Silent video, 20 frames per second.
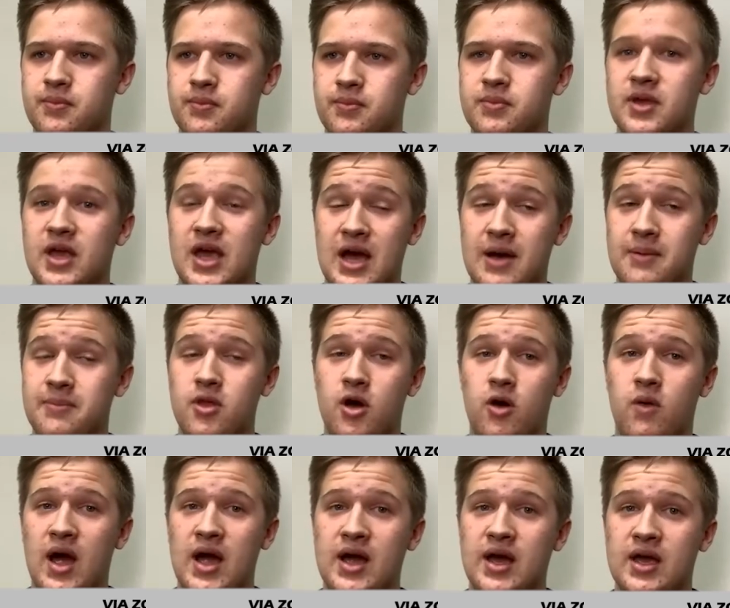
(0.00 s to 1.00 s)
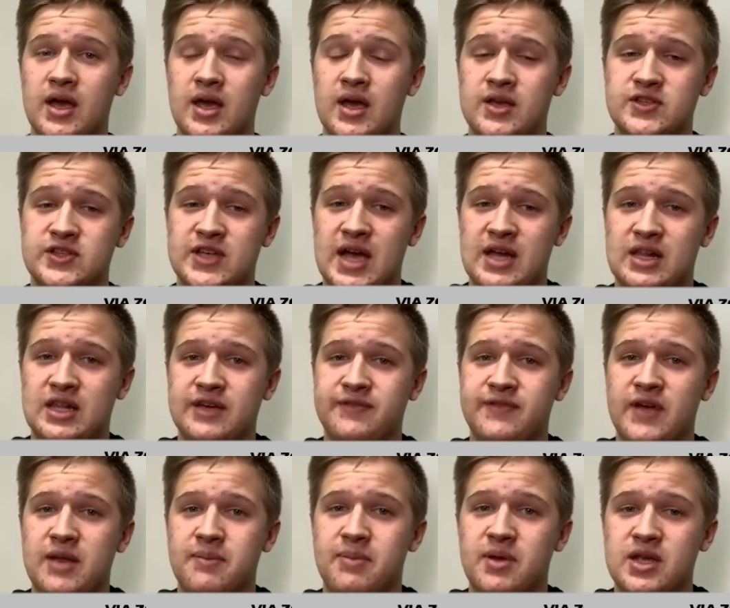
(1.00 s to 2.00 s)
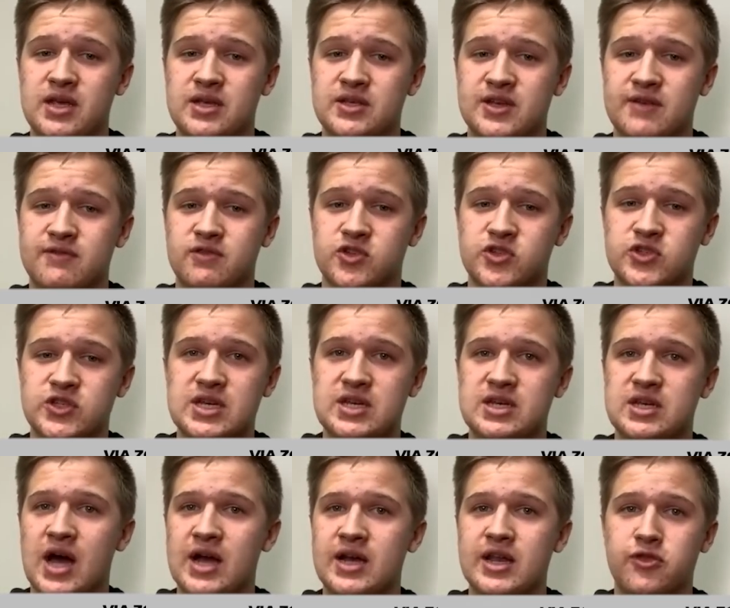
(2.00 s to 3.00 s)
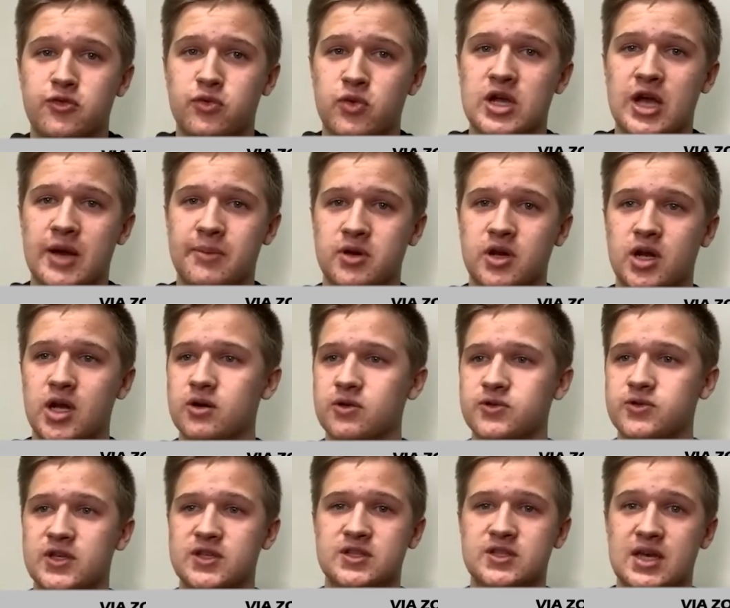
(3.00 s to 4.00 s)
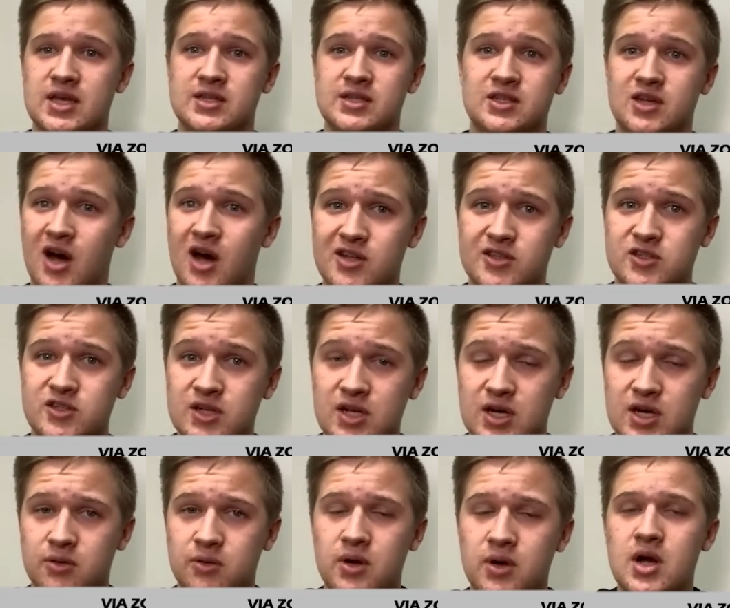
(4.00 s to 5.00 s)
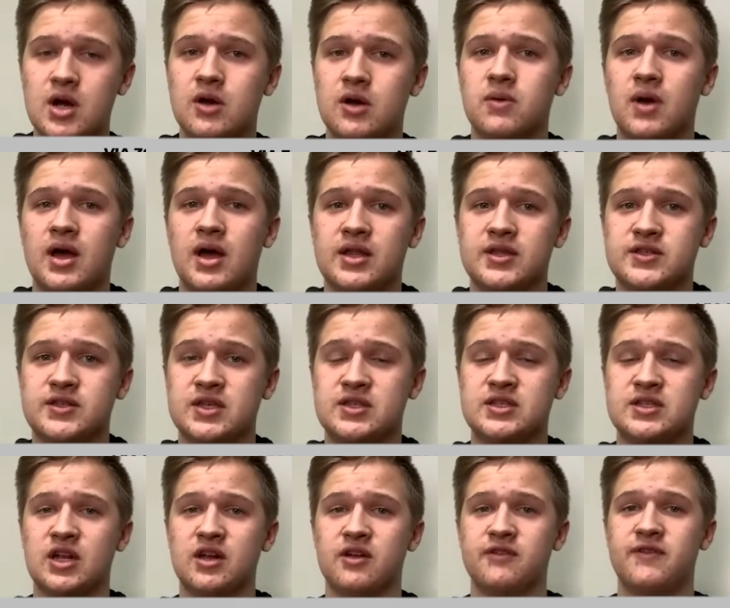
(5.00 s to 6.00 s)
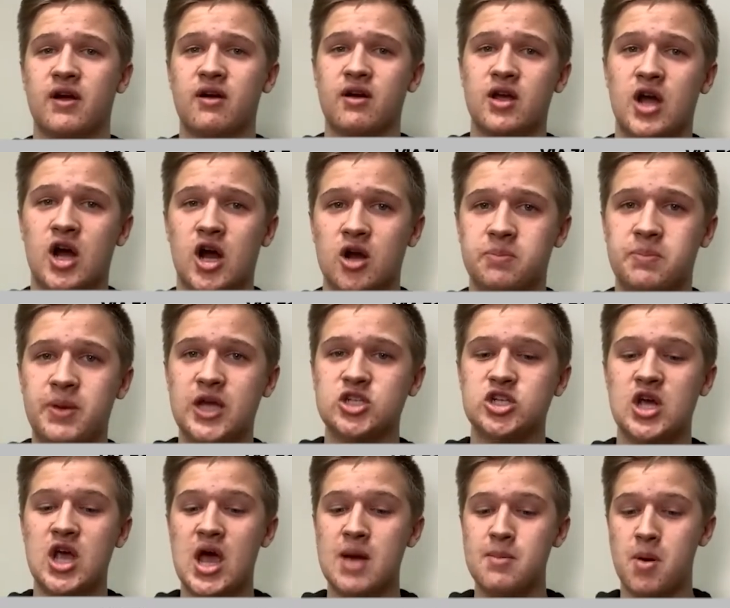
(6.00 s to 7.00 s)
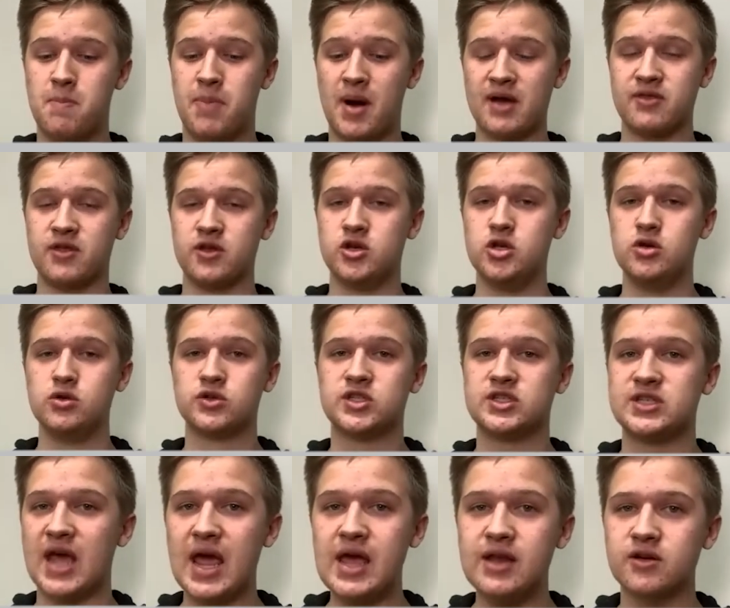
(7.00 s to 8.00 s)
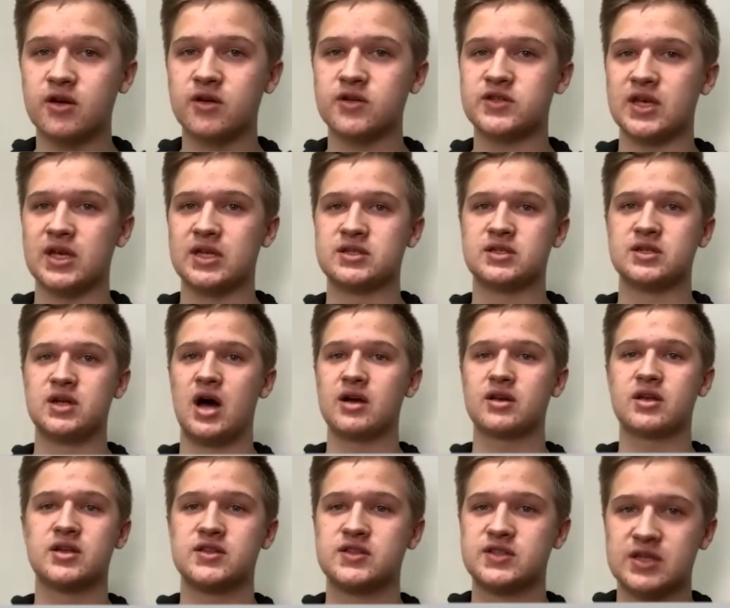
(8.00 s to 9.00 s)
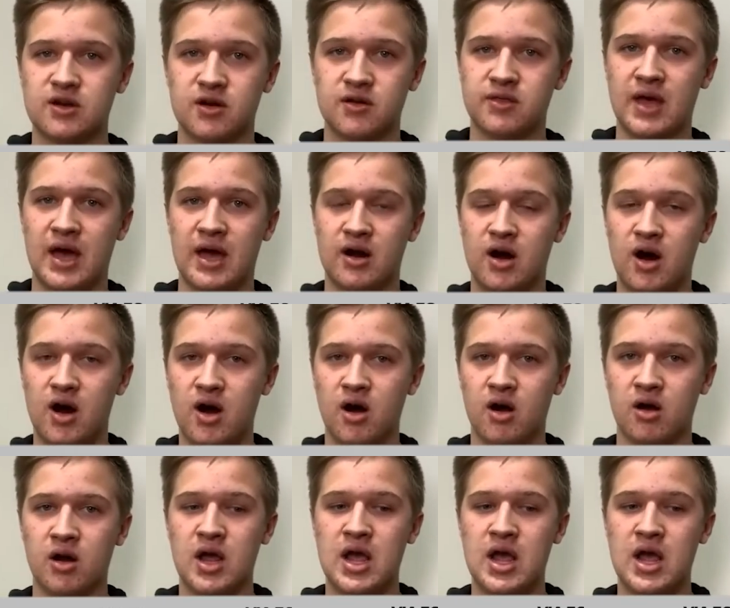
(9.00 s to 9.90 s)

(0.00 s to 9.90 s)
Yeah, no, exactly. If anybody's ever seen 93 up close, it's not slow, right? It's still a very hard pitch, but by the new standards, it's not considered that hard.